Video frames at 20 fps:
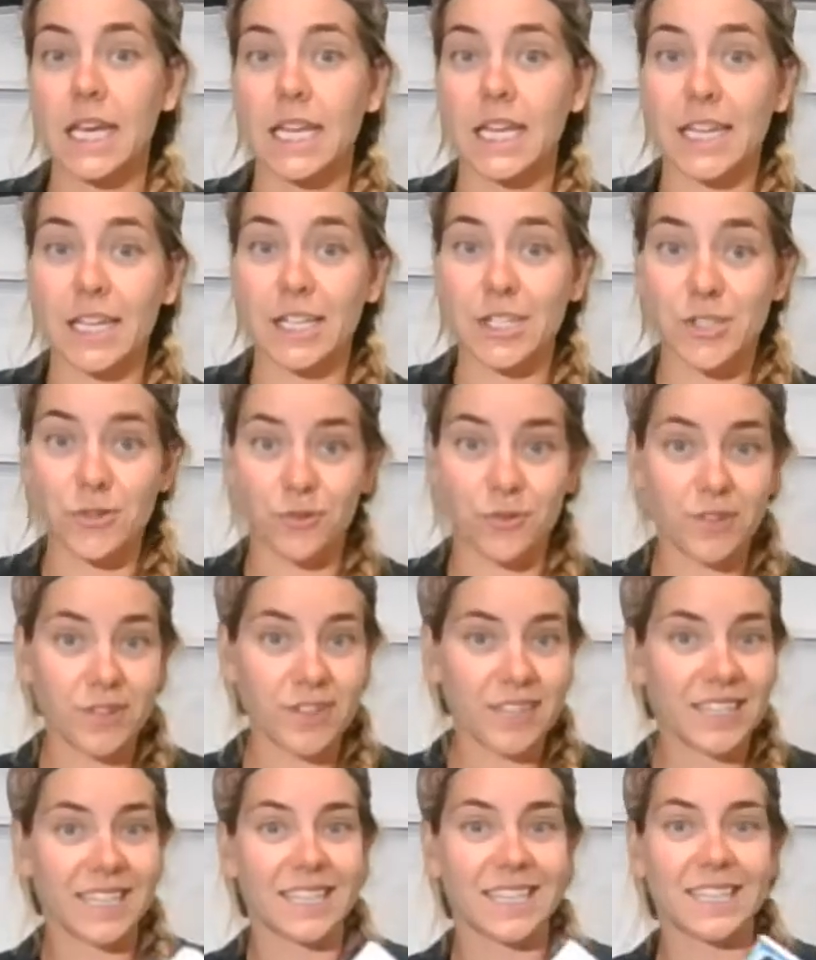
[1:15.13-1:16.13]
Next tool
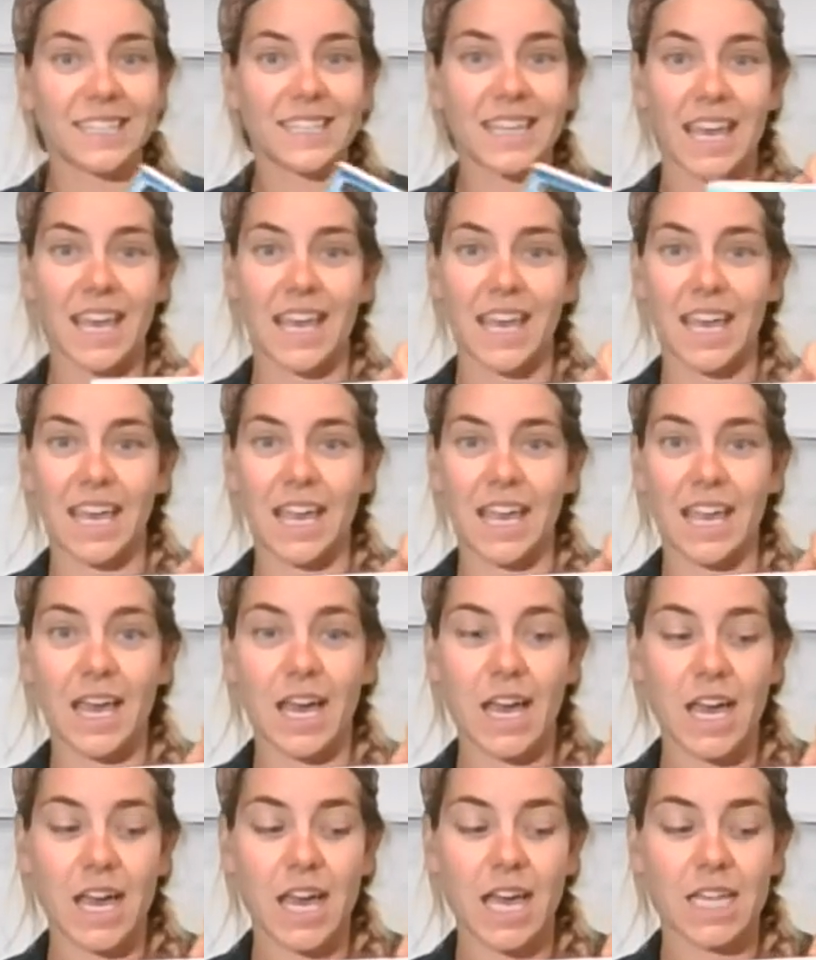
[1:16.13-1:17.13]
is a
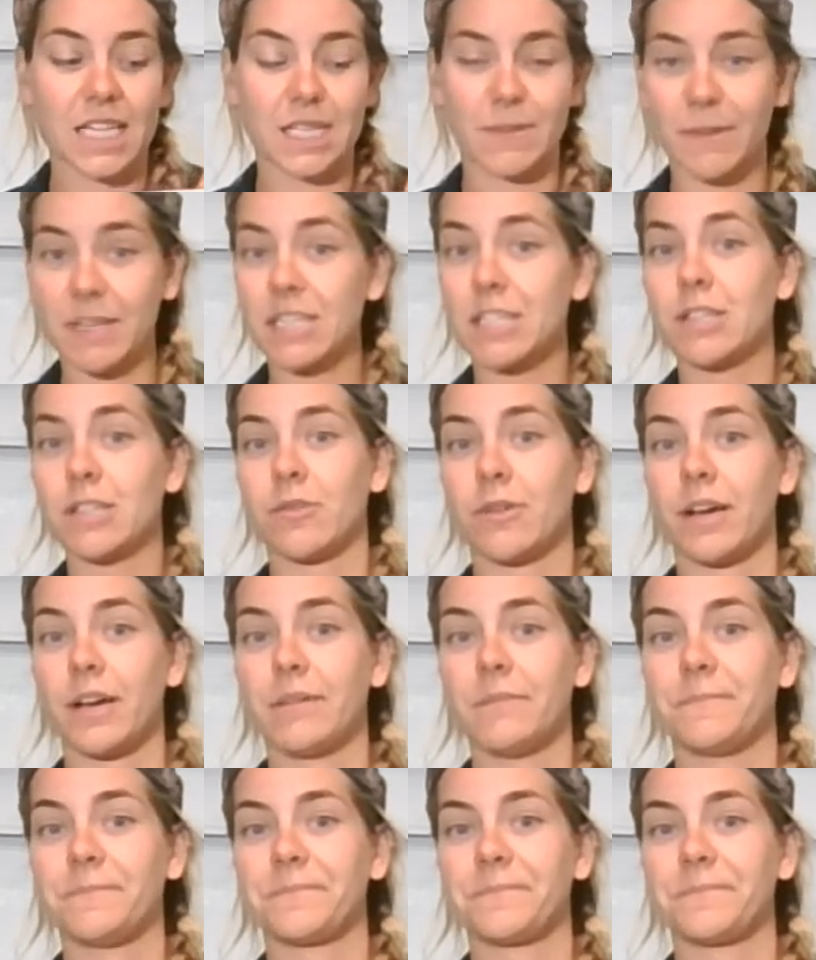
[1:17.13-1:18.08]
speed square.